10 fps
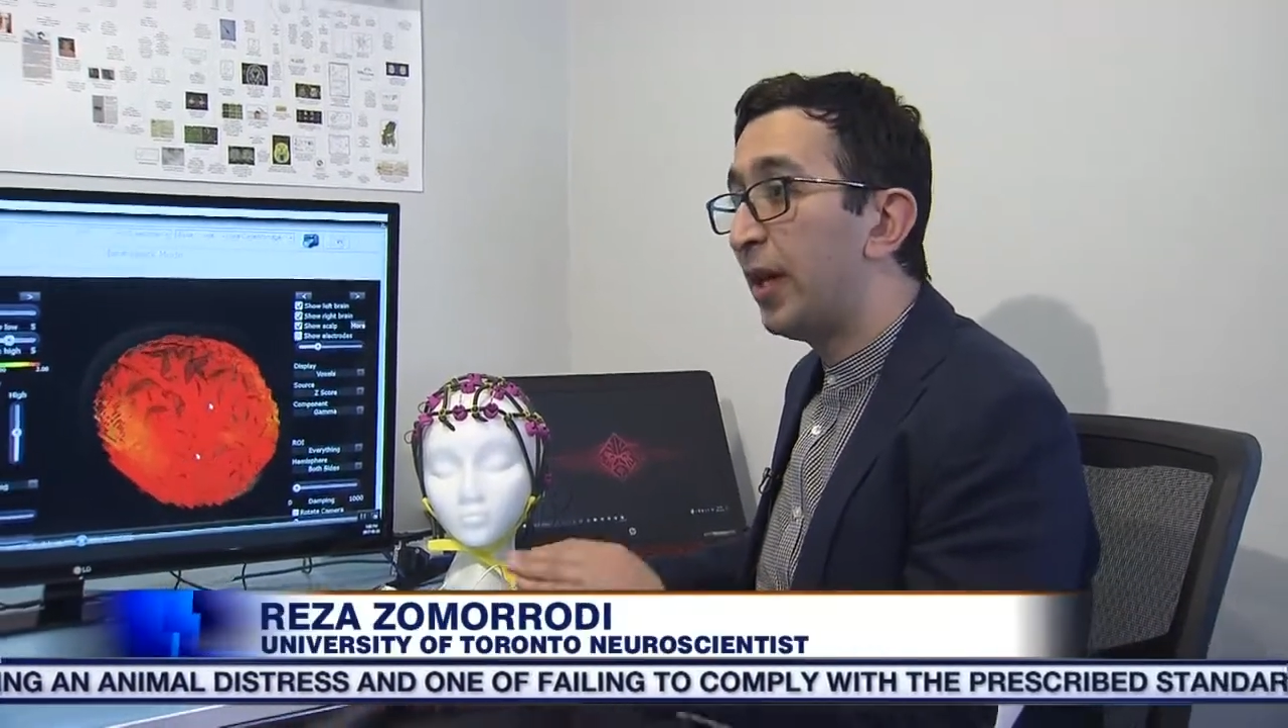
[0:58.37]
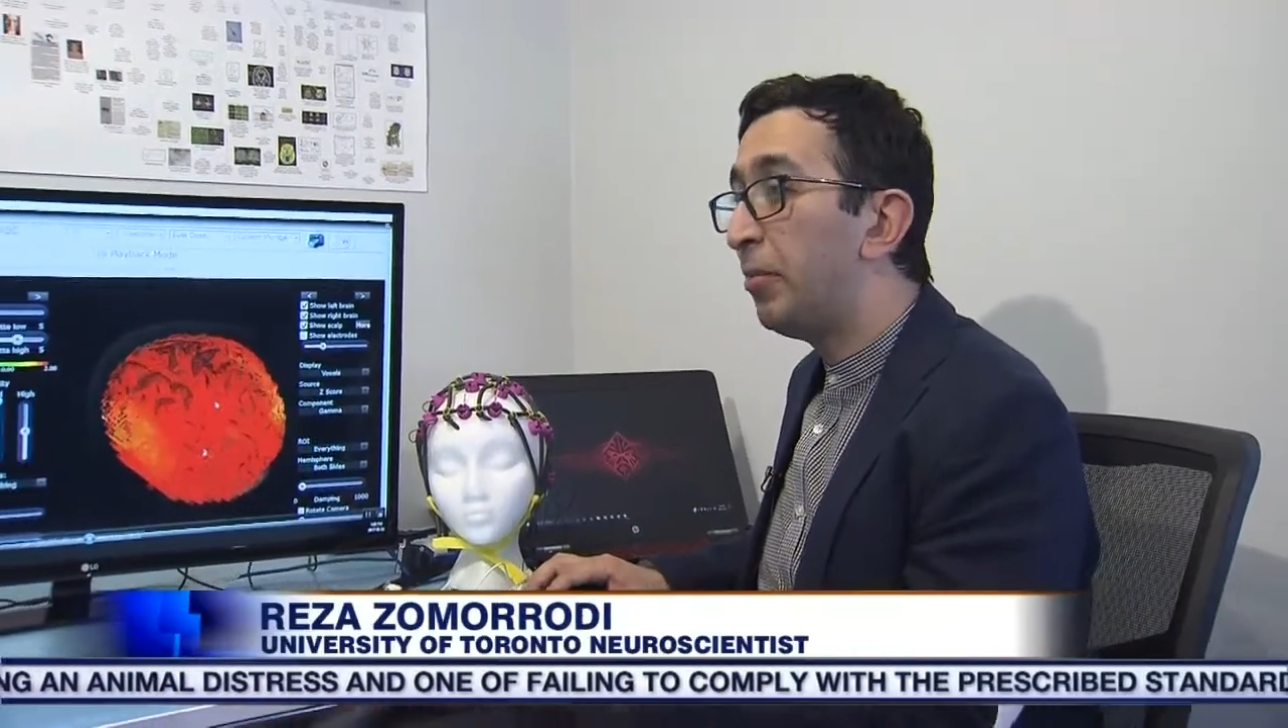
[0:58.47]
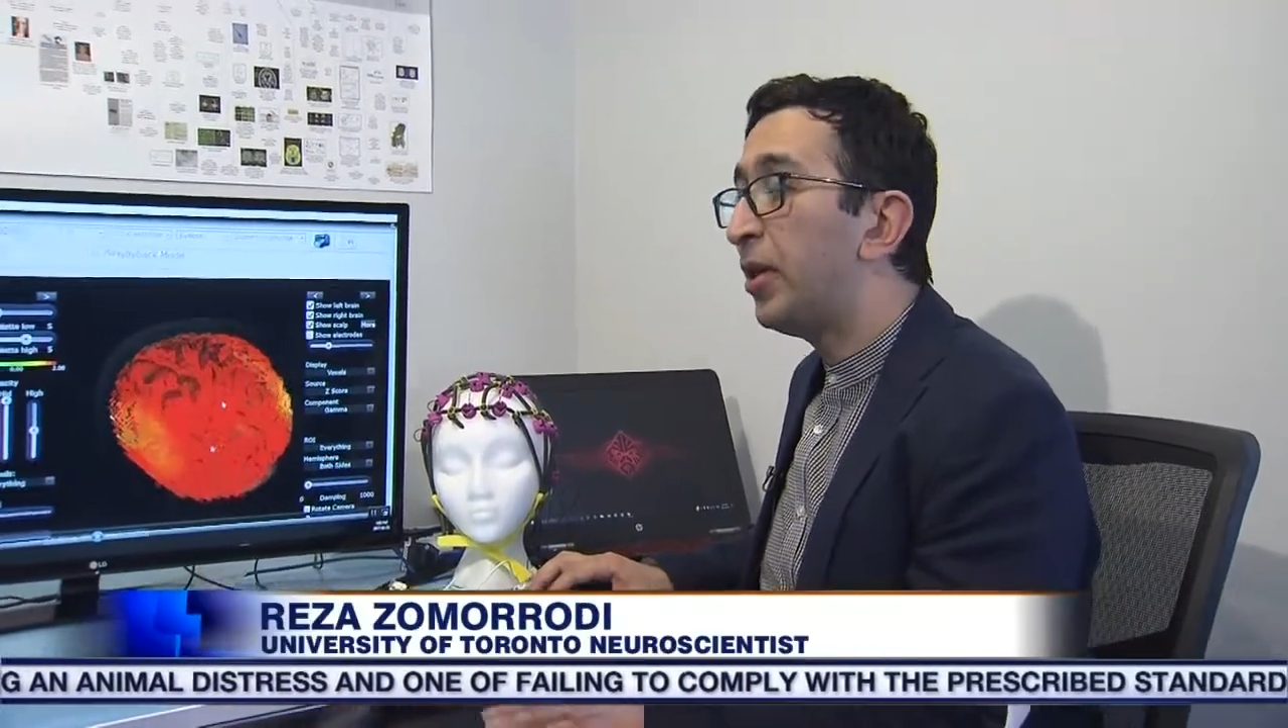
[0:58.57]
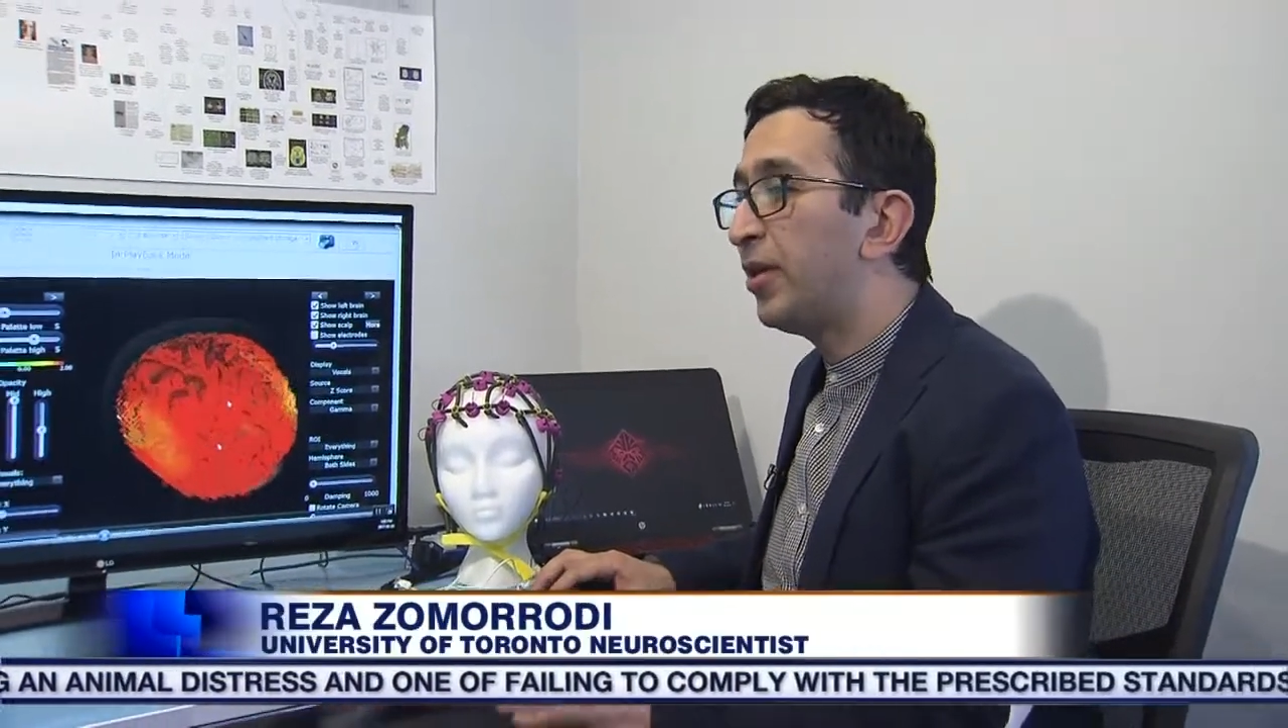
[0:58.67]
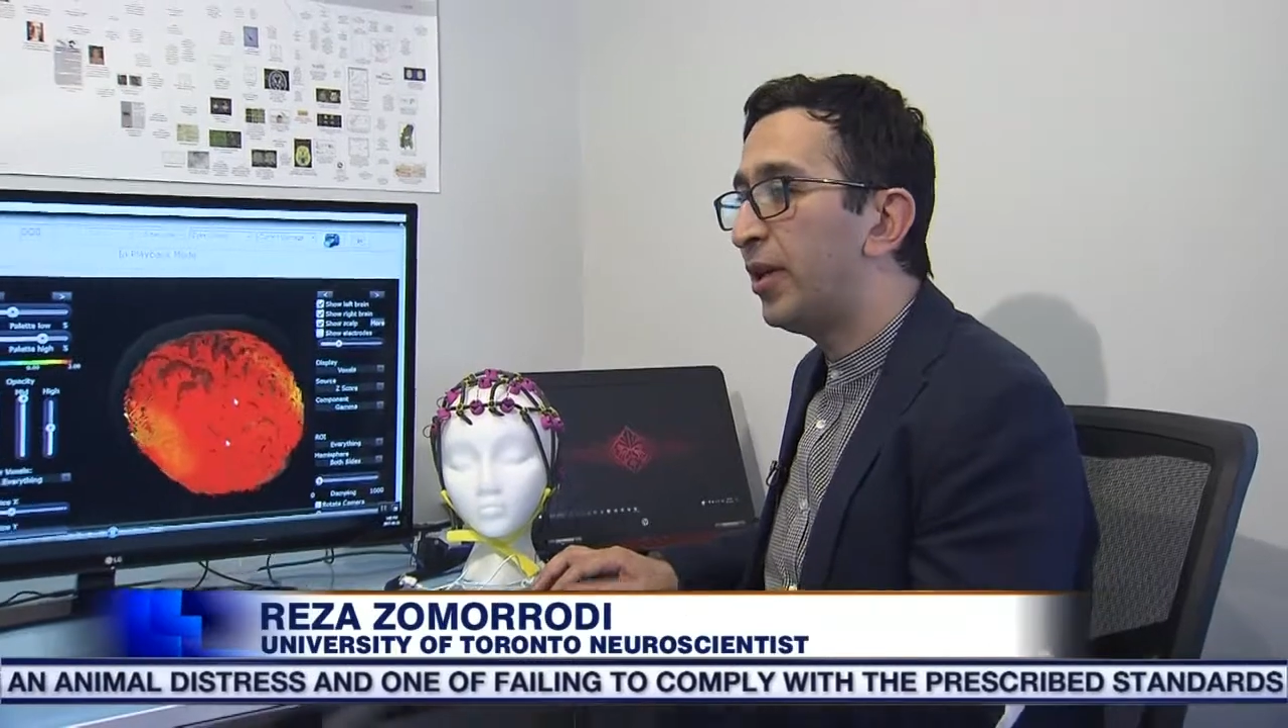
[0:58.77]

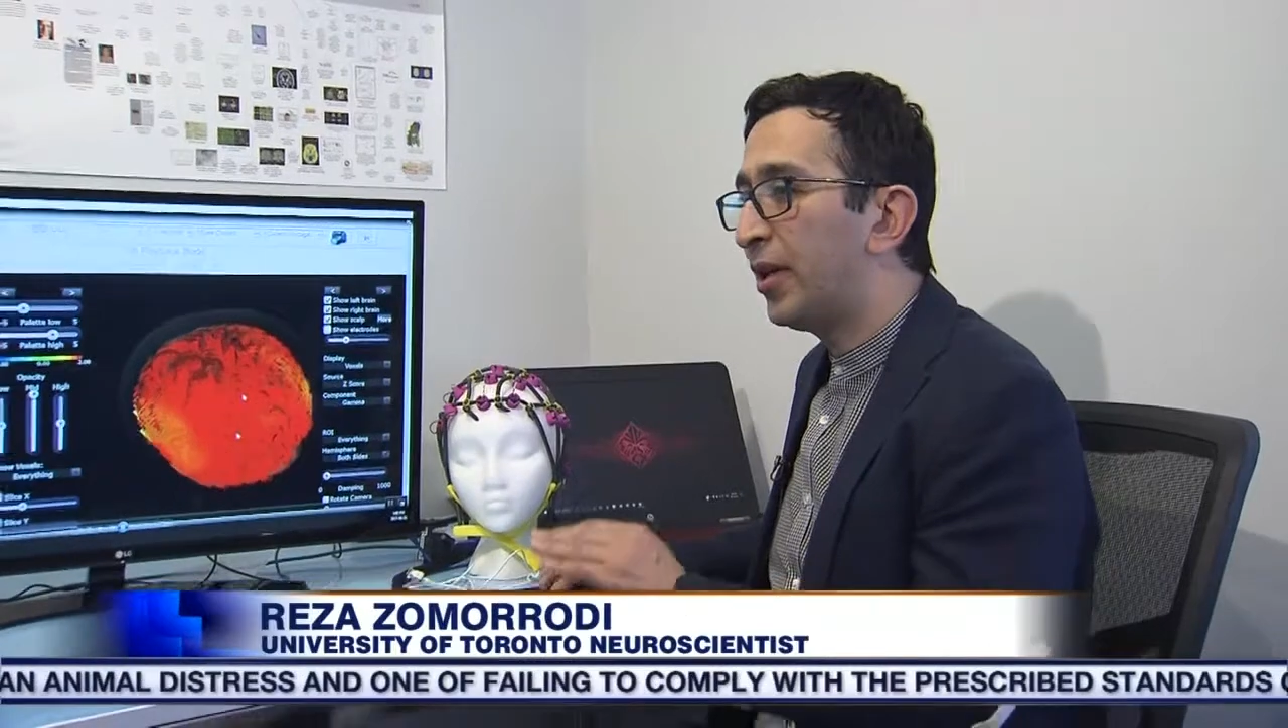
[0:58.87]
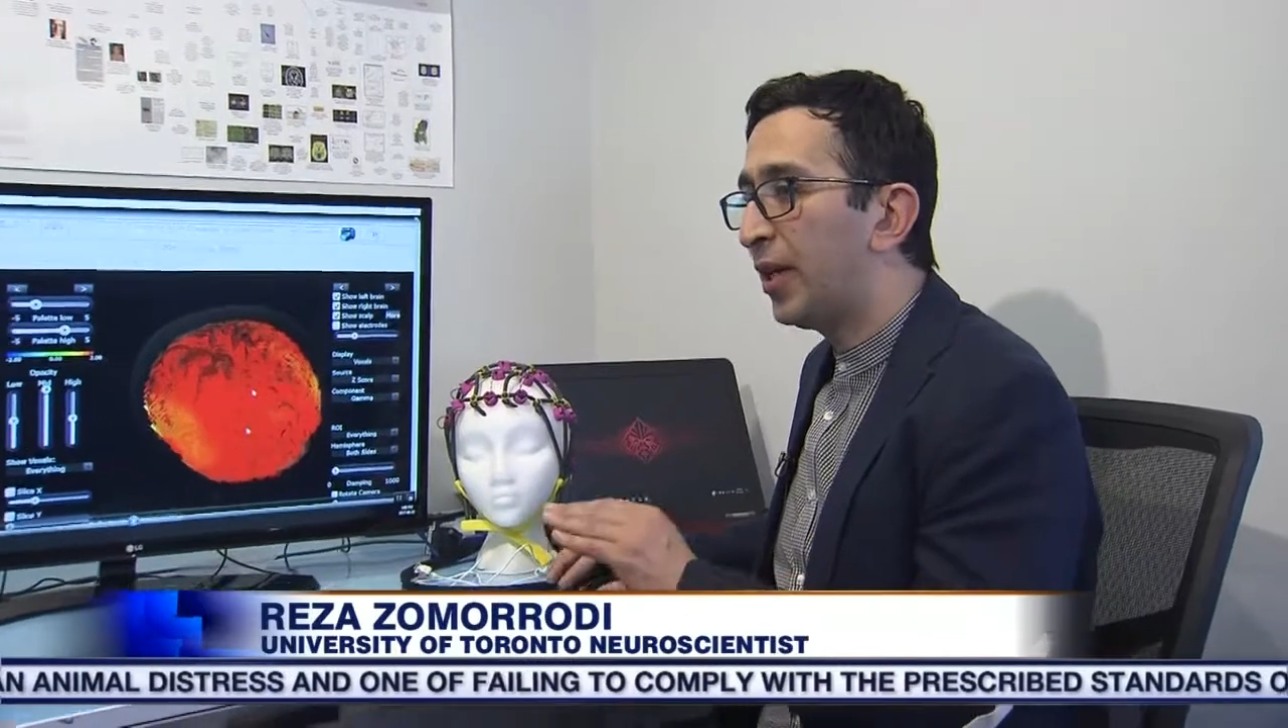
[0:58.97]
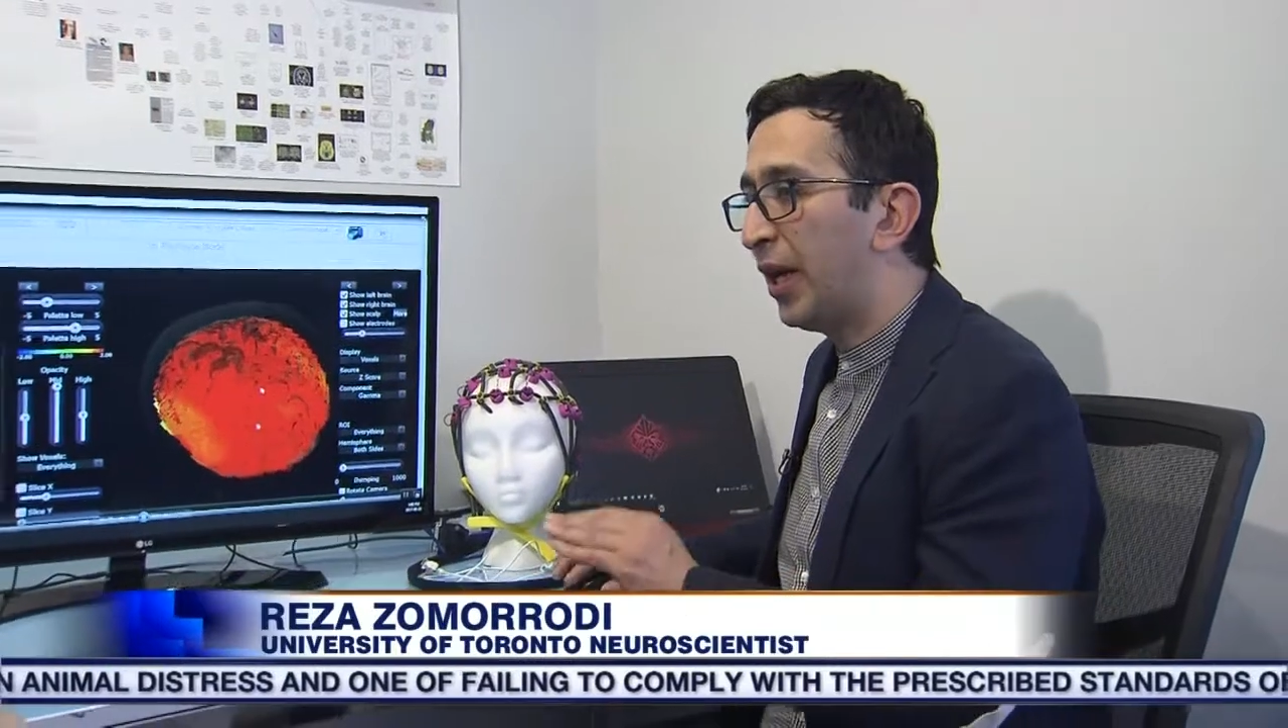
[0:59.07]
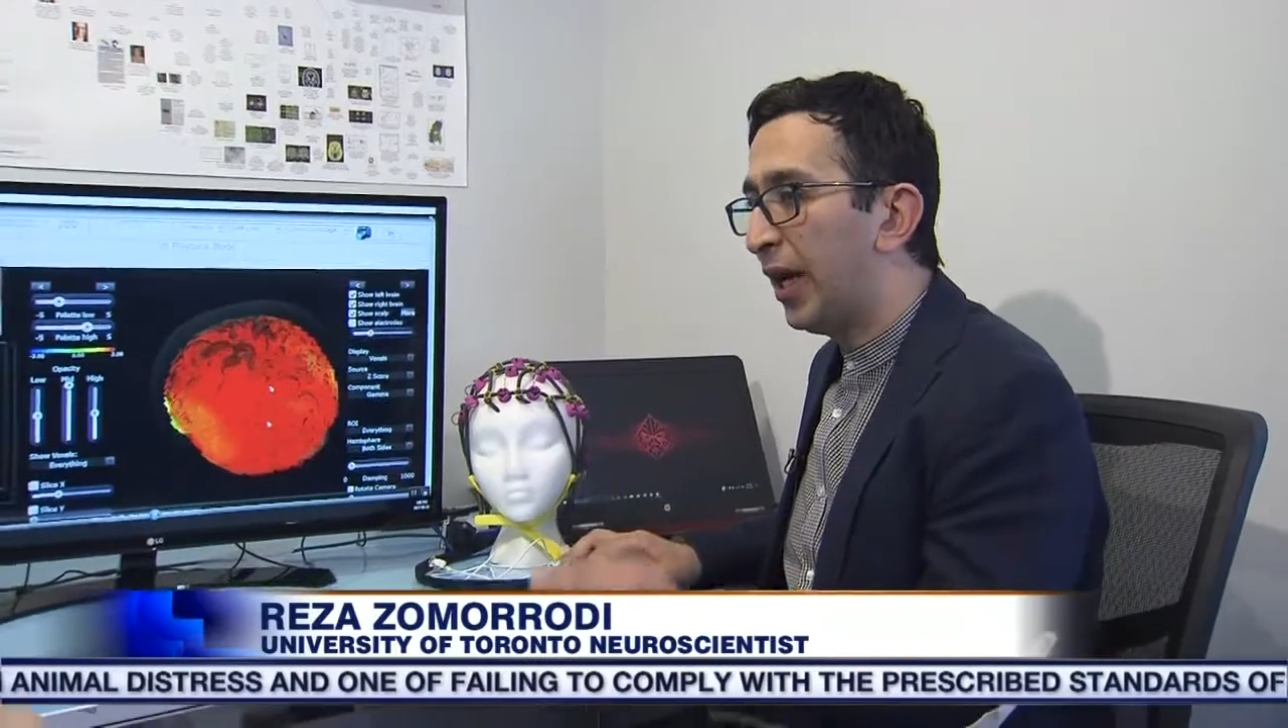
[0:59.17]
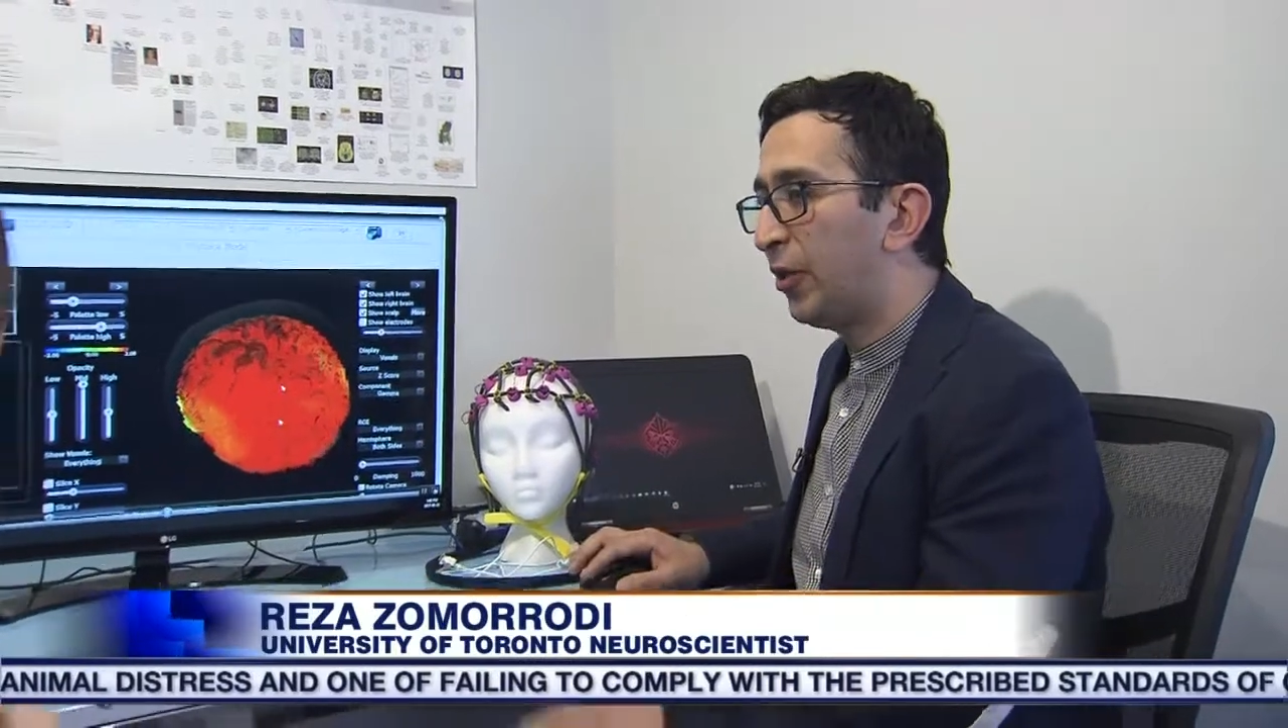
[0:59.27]
immediate and